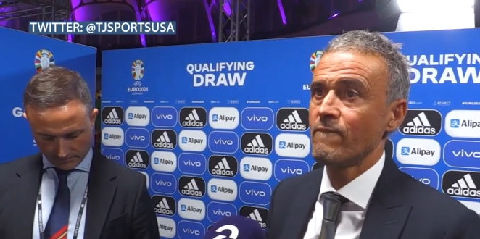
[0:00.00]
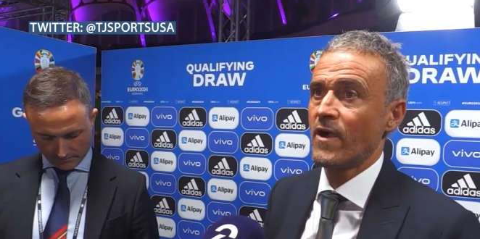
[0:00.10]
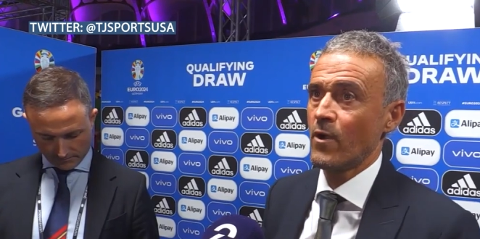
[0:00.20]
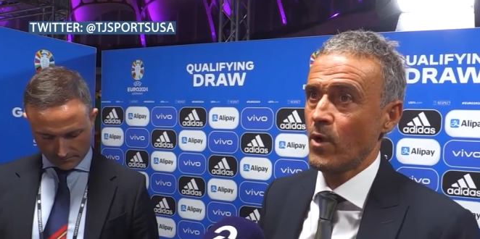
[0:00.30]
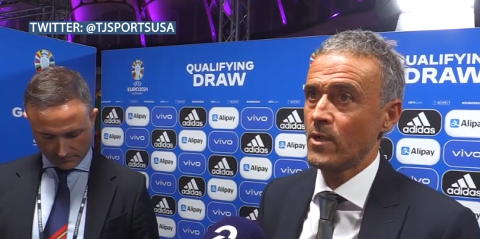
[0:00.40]

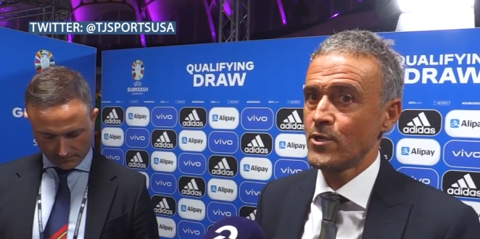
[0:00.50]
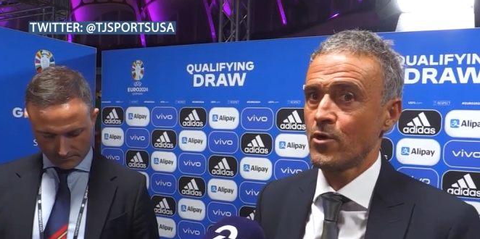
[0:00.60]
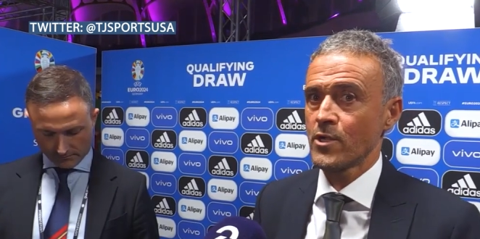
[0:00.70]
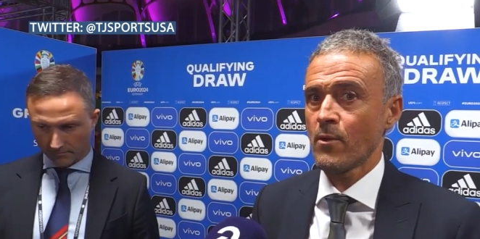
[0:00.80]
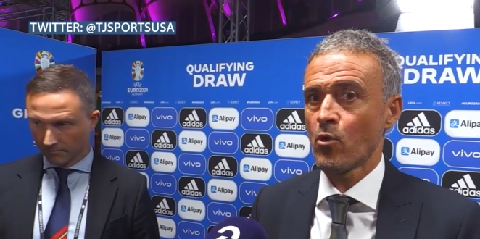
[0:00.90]
Speaker 1: very well
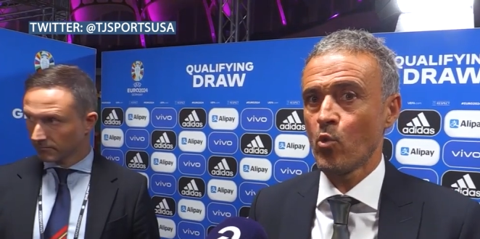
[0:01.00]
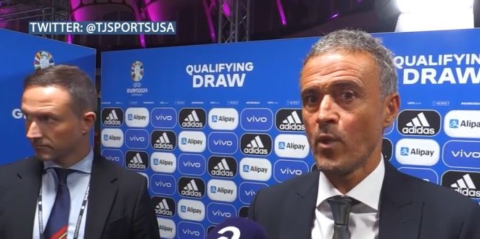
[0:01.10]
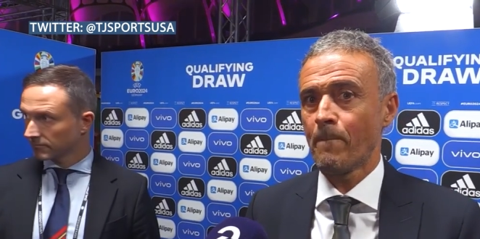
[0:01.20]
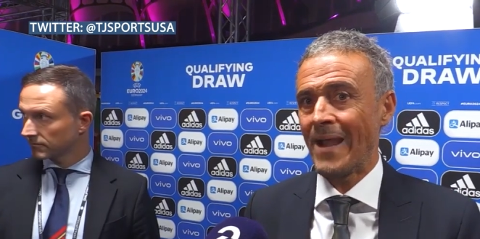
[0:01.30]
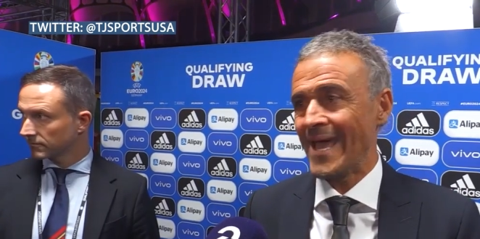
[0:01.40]
Georgia because
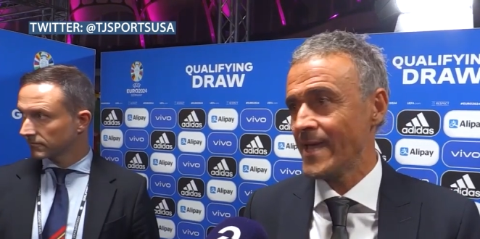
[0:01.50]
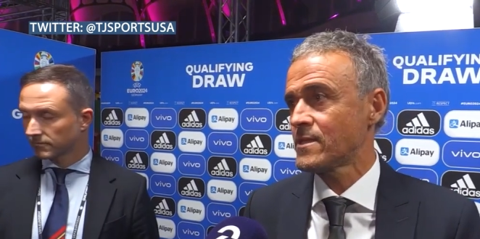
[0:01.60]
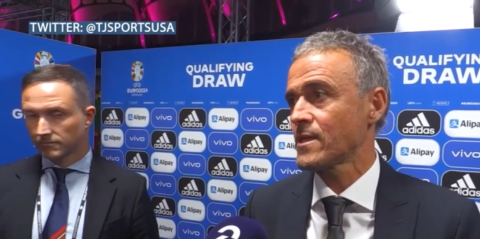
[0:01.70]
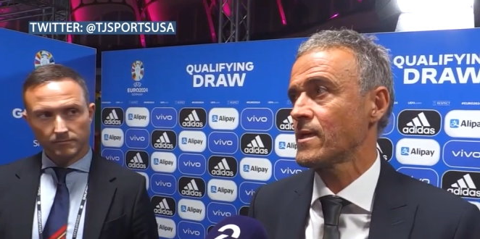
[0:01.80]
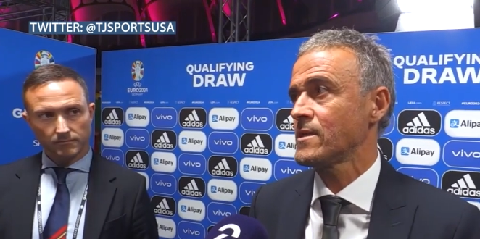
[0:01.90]
we
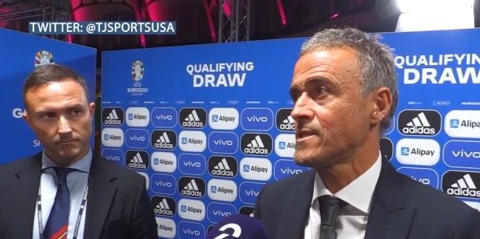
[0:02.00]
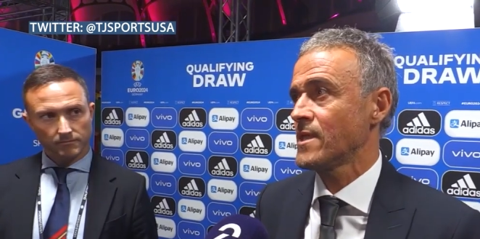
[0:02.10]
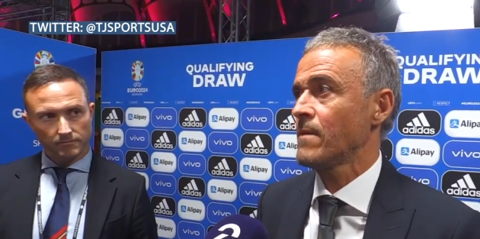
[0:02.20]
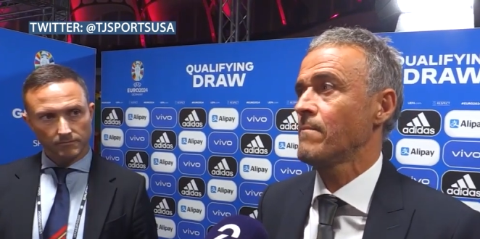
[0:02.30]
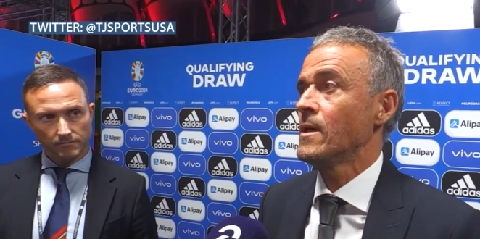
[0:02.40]
played against
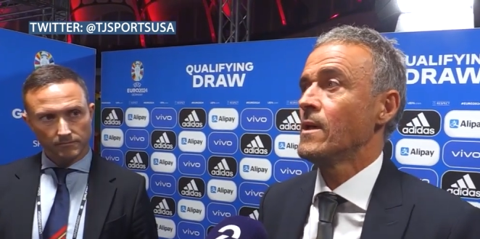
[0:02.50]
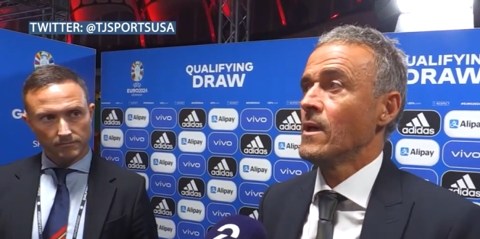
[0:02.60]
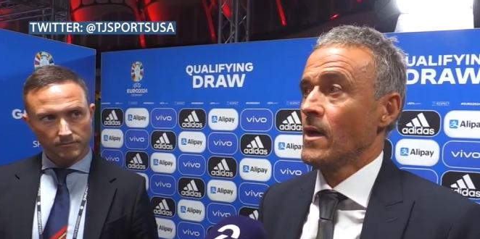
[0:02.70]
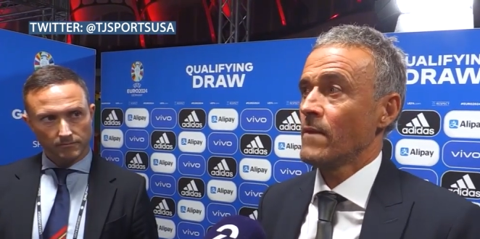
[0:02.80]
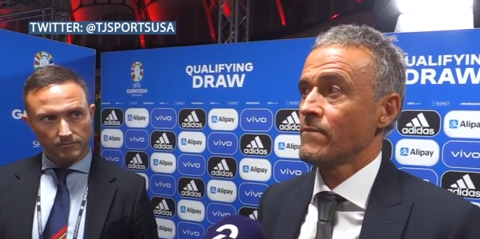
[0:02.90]
them,
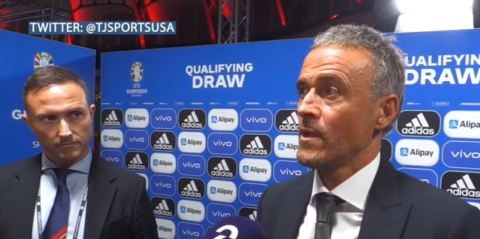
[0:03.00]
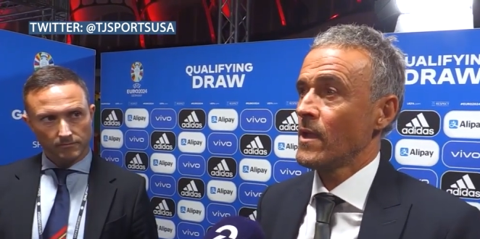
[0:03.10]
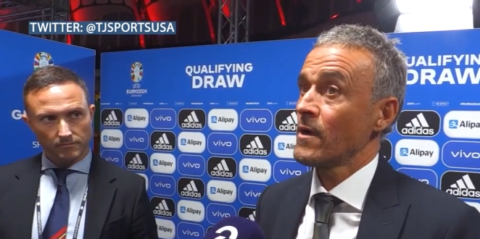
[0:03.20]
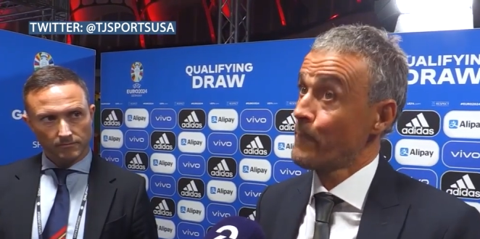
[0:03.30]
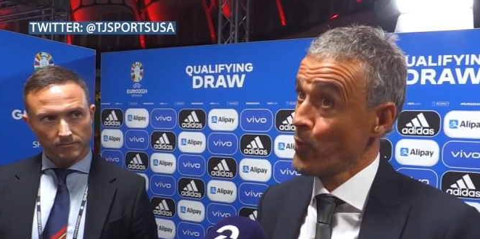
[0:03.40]
and they
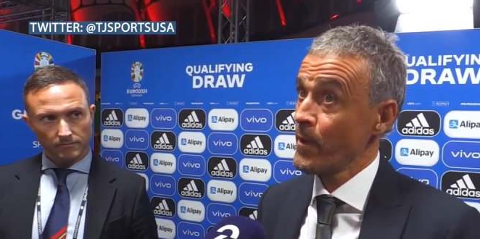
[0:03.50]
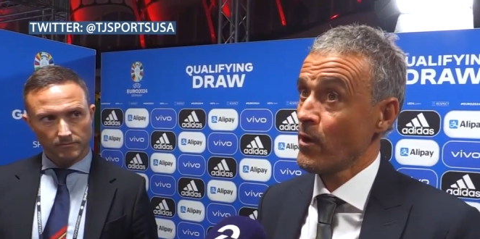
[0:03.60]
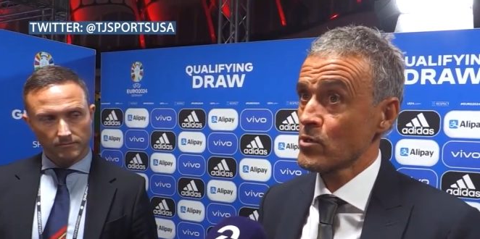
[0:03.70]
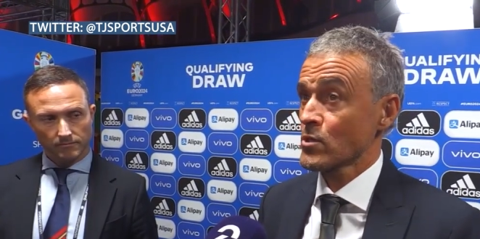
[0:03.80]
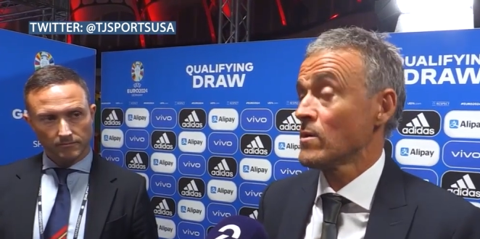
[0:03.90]
are improving
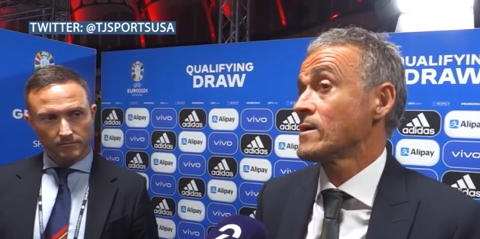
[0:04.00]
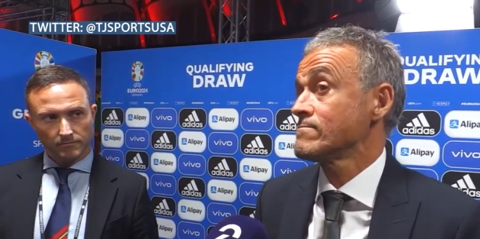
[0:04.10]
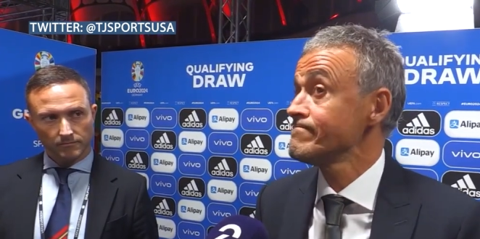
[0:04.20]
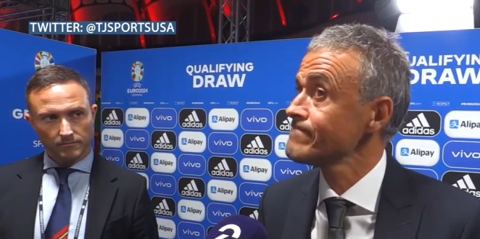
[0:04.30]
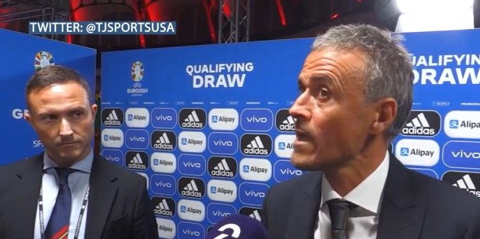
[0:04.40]
also.
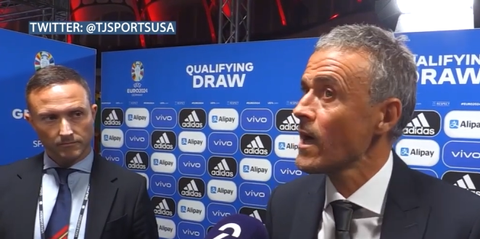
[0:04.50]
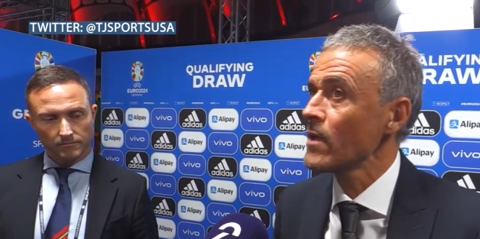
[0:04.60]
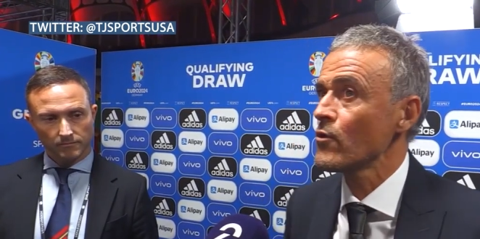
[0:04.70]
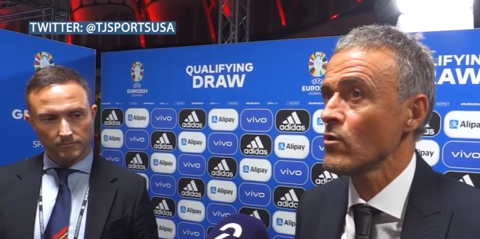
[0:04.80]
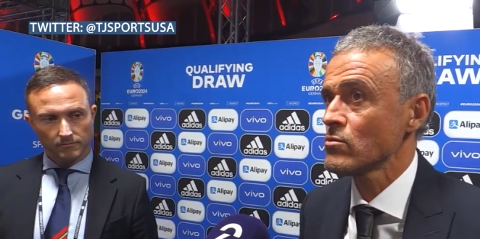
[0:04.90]
And I
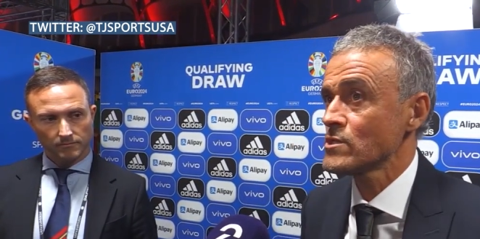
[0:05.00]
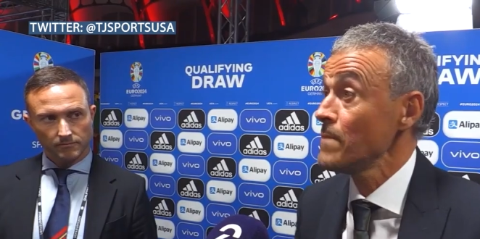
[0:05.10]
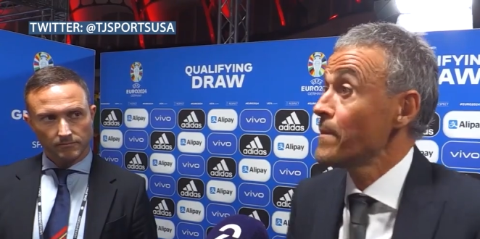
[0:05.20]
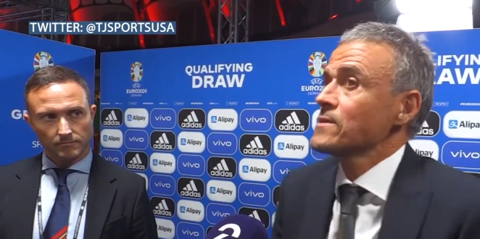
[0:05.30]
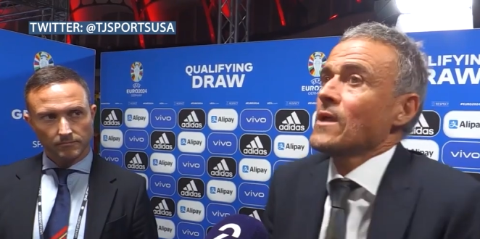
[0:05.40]
don't know
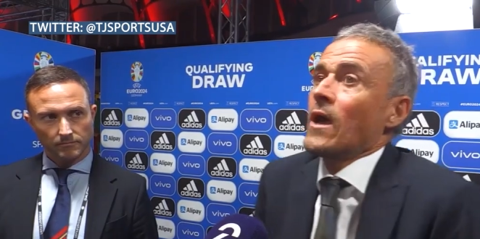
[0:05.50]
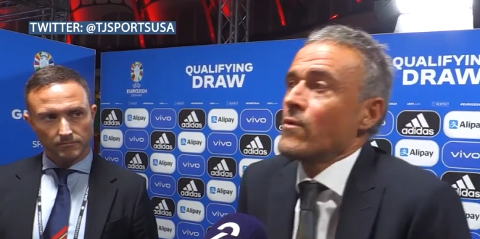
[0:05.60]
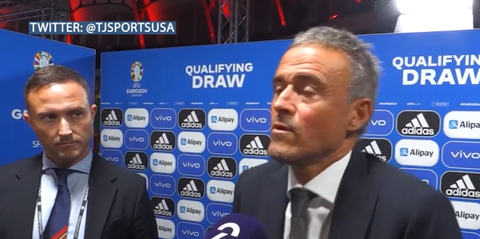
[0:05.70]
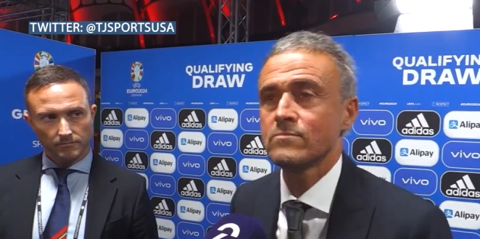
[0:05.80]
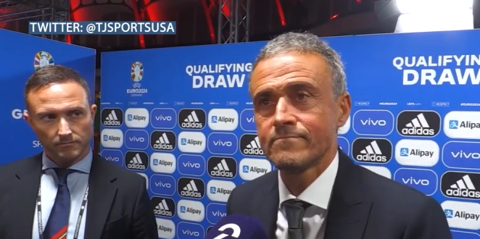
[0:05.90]
Cyprus. I
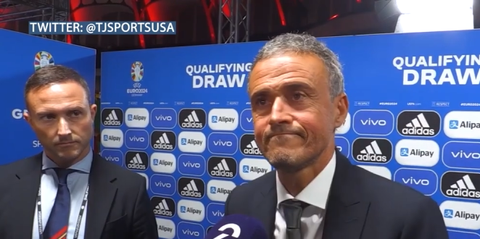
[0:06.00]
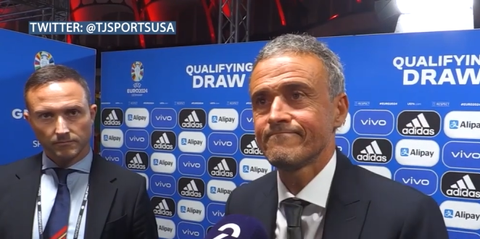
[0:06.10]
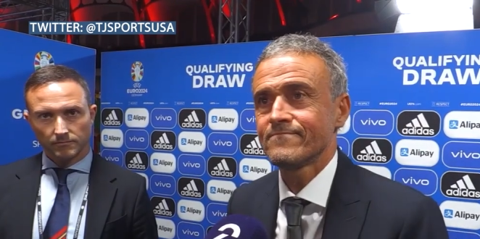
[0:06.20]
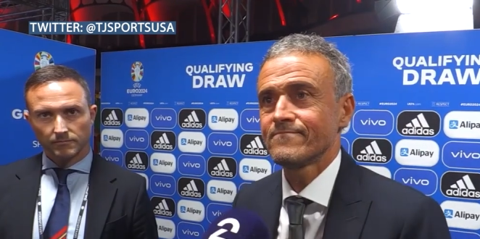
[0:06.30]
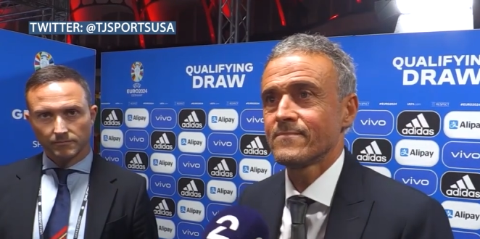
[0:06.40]
don't know.
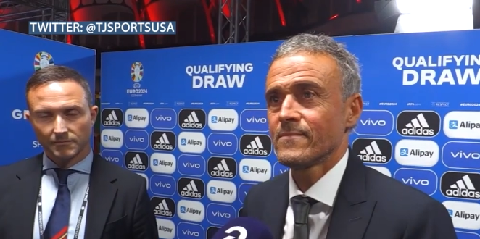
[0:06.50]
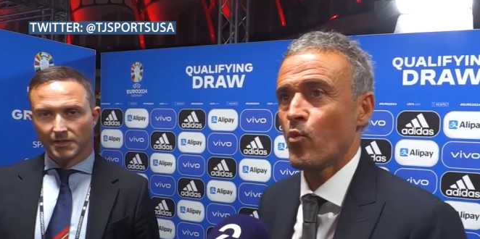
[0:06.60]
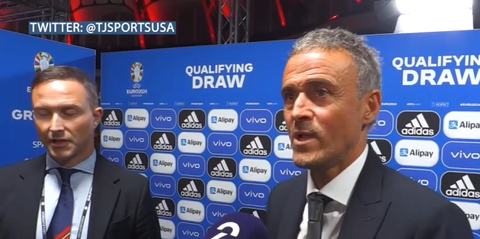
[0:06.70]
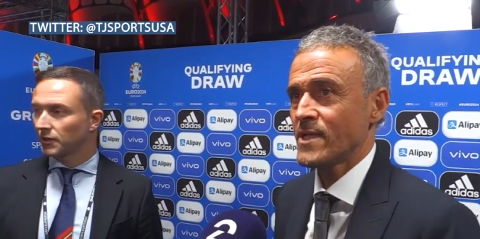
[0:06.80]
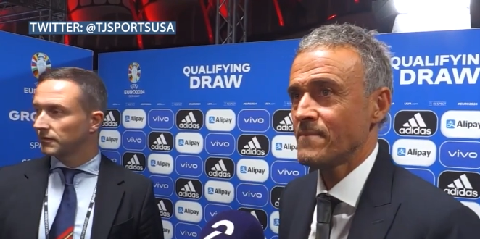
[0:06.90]

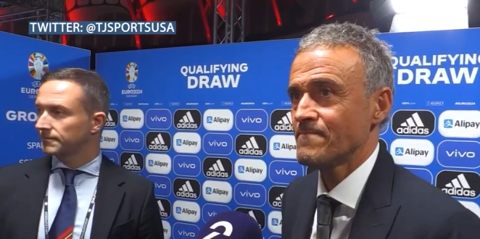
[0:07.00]
We'll see.